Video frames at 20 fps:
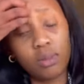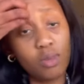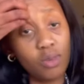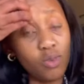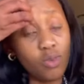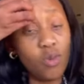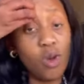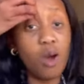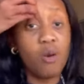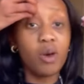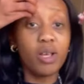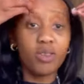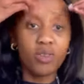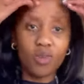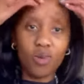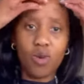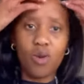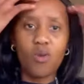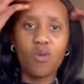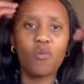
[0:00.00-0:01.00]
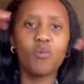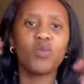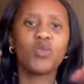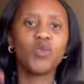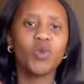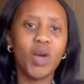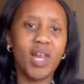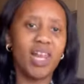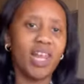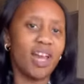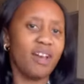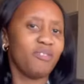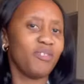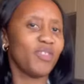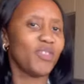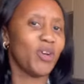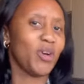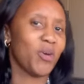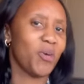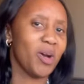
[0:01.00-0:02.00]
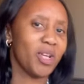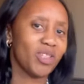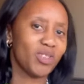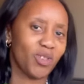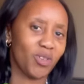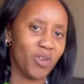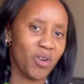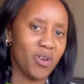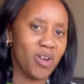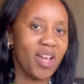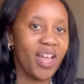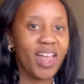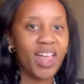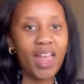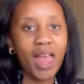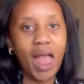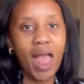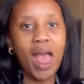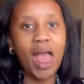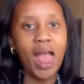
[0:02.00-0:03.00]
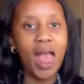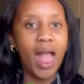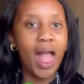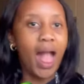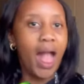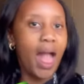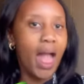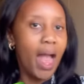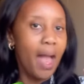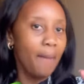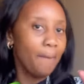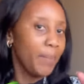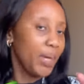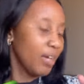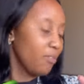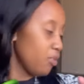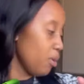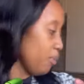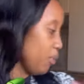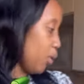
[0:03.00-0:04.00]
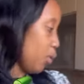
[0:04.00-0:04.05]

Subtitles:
You are what's wrong? Mutual life, you are what's wrong? I'm back from the